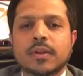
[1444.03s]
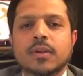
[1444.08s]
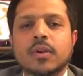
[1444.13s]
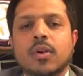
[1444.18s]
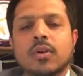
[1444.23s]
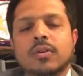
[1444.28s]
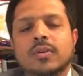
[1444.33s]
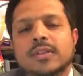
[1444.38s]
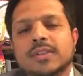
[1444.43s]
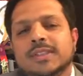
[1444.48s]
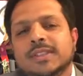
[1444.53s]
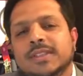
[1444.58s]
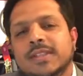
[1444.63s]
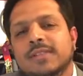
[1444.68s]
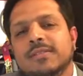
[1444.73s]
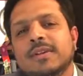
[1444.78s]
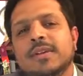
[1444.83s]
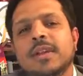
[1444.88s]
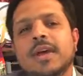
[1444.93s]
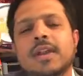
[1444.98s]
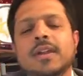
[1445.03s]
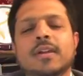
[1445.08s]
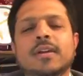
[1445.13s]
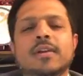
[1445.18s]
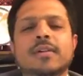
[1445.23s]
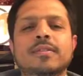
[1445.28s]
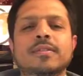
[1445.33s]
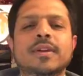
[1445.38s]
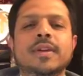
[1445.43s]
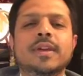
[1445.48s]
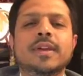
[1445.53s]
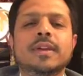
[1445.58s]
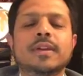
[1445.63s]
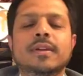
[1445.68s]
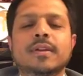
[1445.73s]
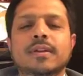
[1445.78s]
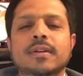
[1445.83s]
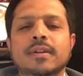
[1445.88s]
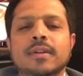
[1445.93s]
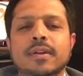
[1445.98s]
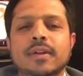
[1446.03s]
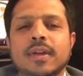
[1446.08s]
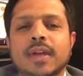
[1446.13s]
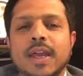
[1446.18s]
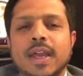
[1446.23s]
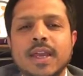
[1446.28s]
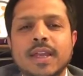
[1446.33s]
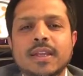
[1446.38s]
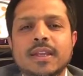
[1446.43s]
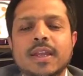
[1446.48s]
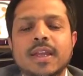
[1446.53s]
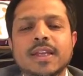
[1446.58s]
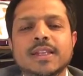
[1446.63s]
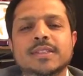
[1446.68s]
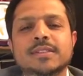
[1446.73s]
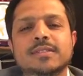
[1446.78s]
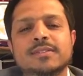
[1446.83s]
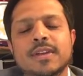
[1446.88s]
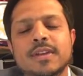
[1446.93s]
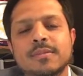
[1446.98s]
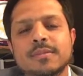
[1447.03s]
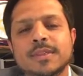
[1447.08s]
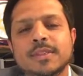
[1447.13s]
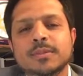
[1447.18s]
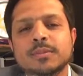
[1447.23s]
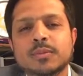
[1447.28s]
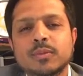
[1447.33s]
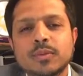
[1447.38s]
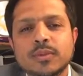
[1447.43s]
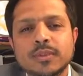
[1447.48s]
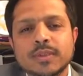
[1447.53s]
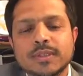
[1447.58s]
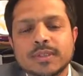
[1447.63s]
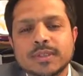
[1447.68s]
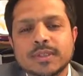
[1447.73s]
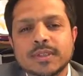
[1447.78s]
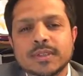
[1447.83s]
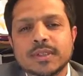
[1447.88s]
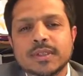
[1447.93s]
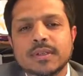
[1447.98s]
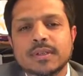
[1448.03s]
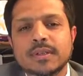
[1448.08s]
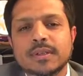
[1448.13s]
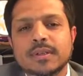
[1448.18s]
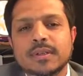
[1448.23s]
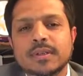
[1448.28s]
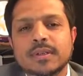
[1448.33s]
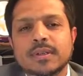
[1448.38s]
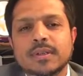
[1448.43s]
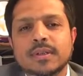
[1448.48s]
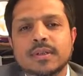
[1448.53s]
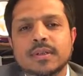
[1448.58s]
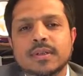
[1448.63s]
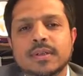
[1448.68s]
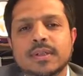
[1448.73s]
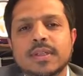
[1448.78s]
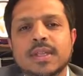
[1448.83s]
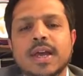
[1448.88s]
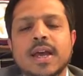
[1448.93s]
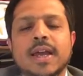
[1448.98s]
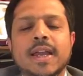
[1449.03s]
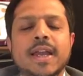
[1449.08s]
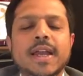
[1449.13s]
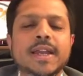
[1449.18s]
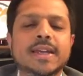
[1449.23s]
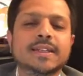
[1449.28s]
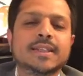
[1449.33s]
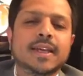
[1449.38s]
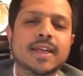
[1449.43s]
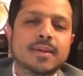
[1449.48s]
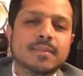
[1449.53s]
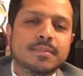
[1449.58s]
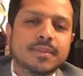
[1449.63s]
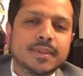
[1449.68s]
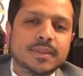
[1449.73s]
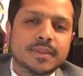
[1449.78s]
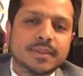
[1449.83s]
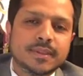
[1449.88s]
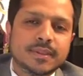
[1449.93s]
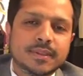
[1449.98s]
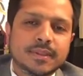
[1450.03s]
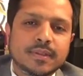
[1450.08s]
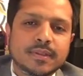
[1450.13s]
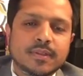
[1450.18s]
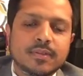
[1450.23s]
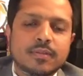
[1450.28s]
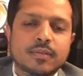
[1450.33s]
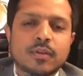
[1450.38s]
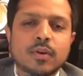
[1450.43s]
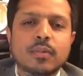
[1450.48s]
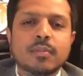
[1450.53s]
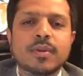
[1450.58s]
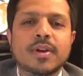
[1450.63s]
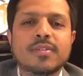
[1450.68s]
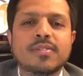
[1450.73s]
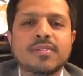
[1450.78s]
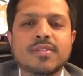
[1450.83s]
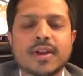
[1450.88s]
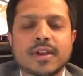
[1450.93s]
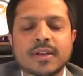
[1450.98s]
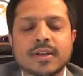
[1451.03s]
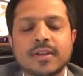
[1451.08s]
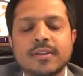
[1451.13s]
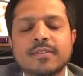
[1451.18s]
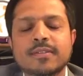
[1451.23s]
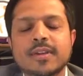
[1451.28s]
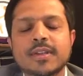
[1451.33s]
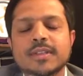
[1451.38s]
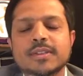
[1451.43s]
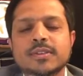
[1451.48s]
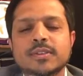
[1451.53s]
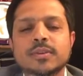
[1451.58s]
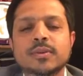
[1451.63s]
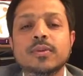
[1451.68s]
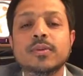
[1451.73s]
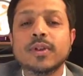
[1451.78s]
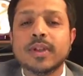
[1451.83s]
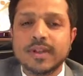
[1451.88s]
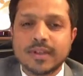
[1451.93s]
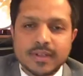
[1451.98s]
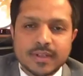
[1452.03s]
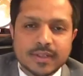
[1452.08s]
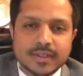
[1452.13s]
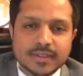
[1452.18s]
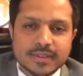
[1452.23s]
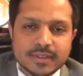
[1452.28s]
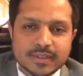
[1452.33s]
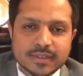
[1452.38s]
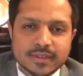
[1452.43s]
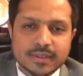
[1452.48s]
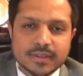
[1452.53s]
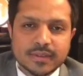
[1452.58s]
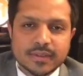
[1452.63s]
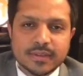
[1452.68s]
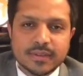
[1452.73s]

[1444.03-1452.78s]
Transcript: Dr. Stephen R. Covey, in his famous books, The Eighth Habit, From Effectiveness to Greatness,